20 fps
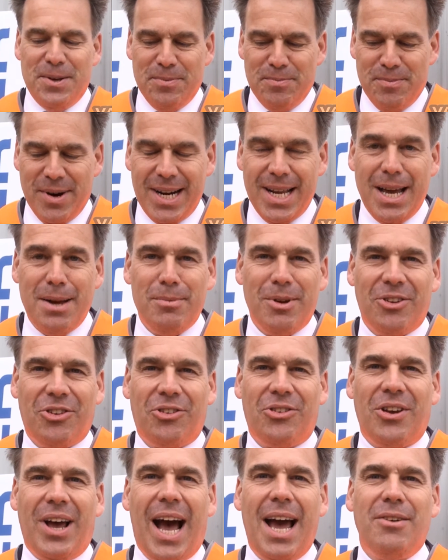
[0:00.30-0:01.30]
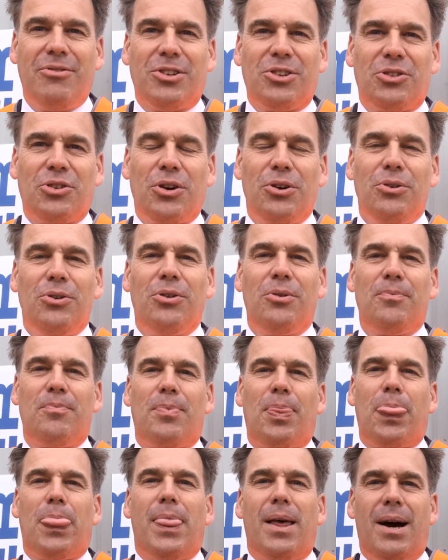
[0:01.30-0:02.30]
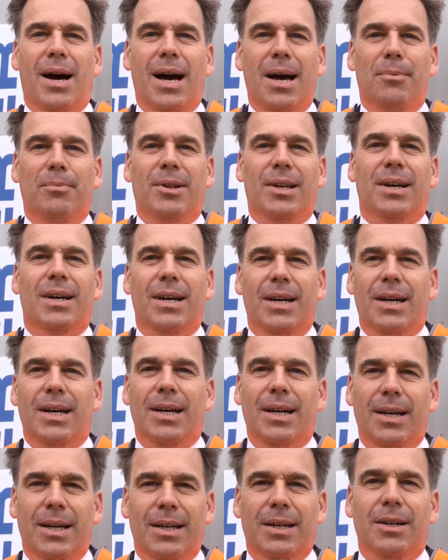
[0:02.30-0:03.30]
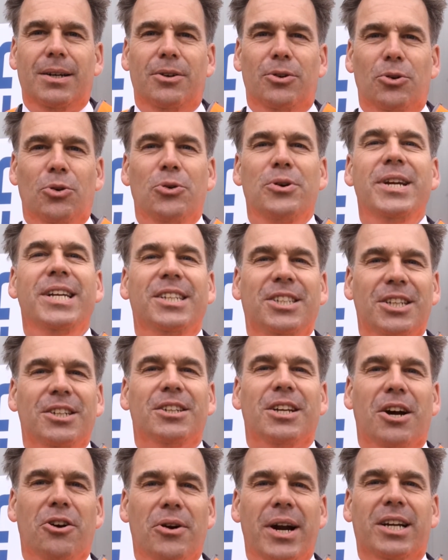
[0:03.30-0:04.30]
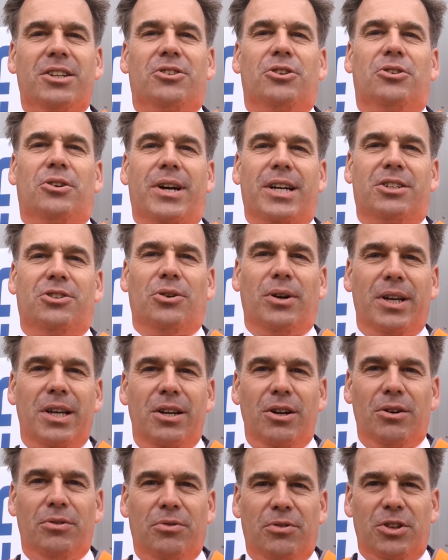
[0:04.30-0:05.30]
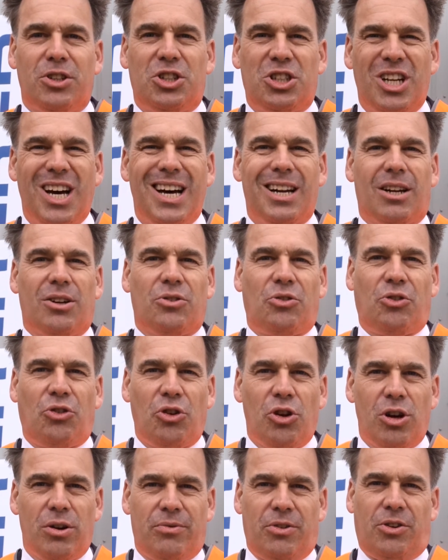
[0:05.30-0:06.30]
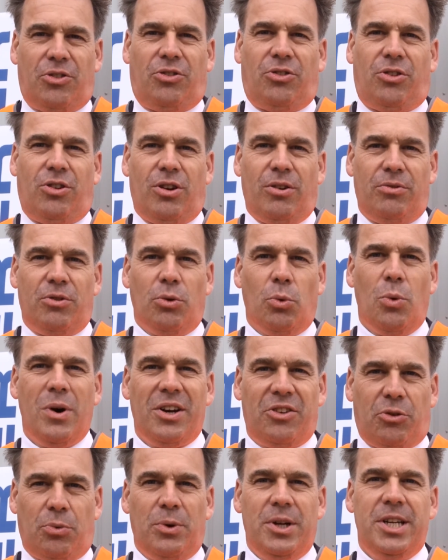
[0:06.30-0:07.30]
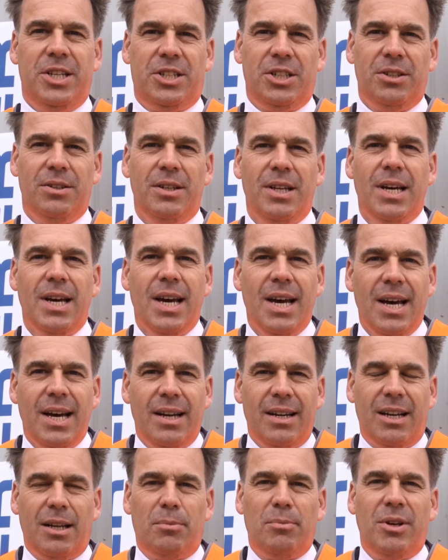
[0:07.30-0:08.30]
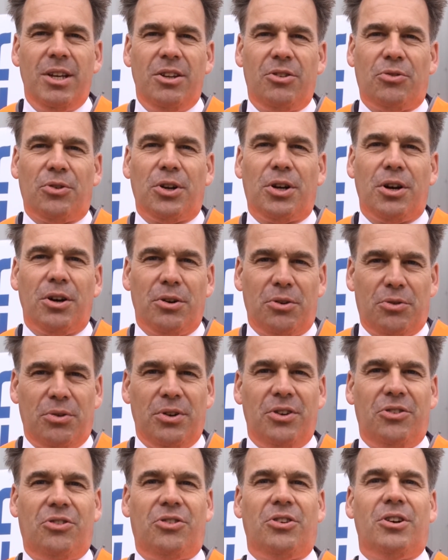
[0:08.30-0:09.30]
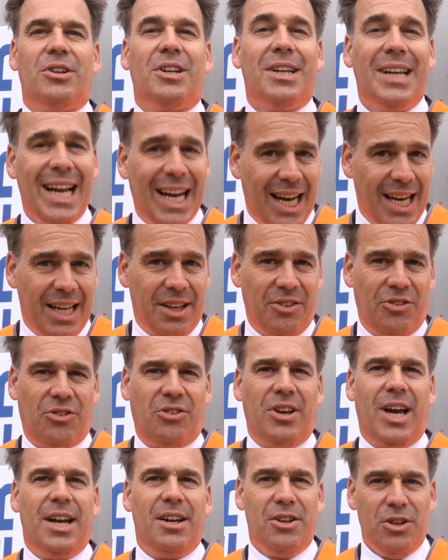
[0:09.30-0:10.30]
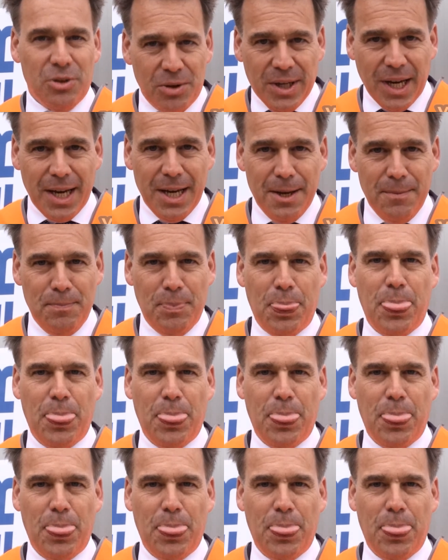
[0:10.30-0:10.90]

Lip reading: My name is Hein van der Schoot. I'm the region director actually of Stadler service of the West region. That means for the countries the Netherlands and the UK.